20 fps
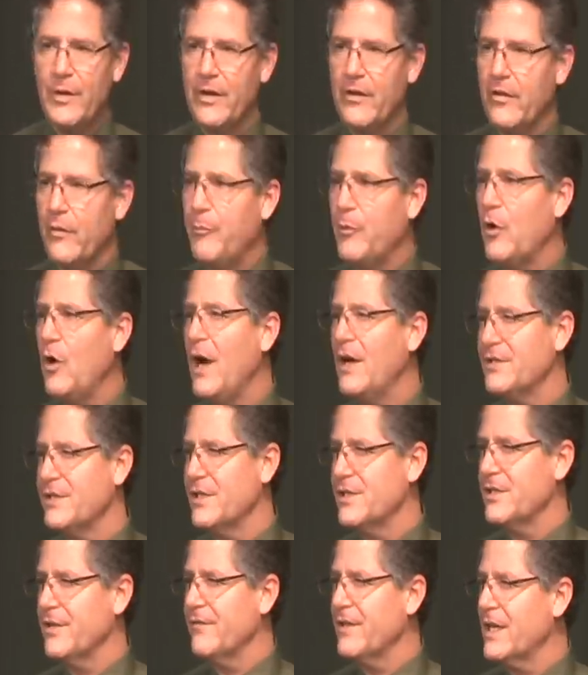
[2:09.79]
and in the
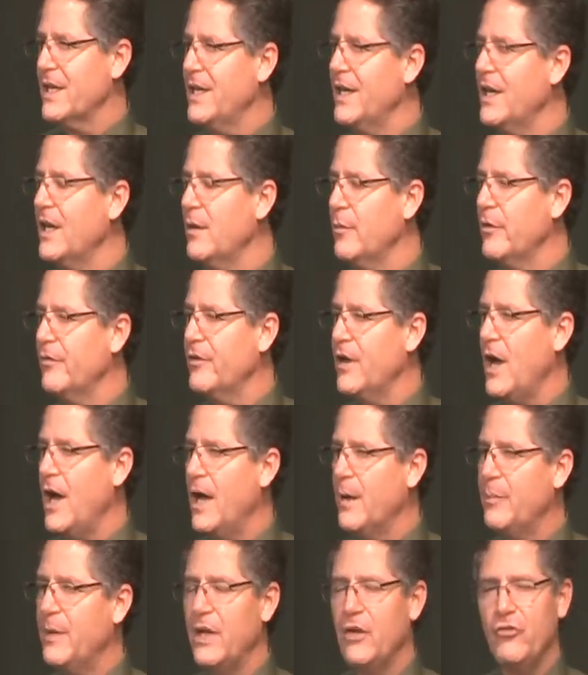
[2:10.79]
process of the kingdom of
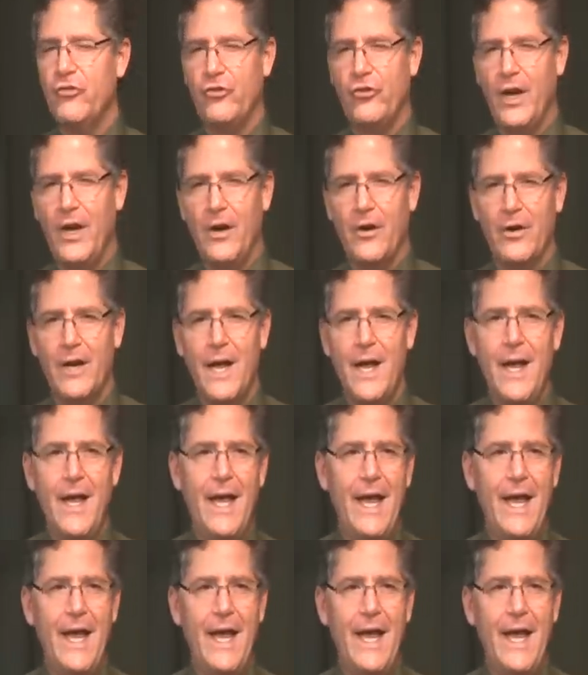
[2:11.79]
God being shared,